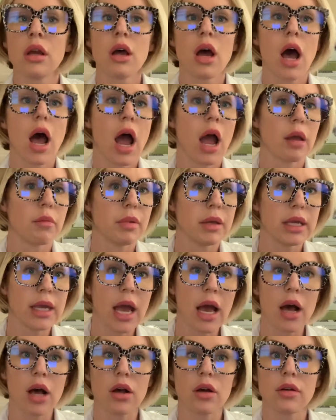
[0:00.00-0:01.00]

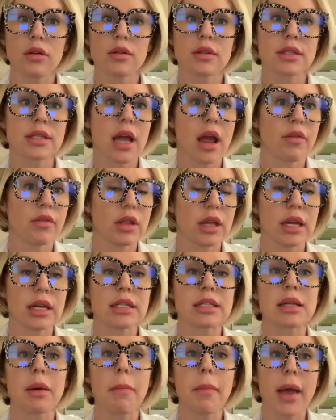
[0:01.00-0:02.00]
IPLs, everything.
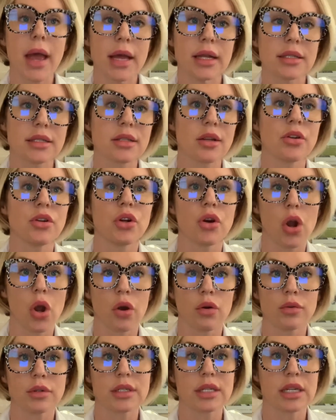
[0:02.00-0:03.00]
It depends on your
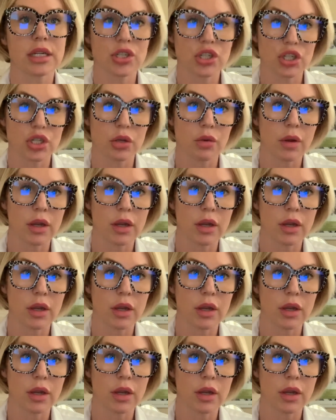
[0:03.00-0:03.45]
own tissue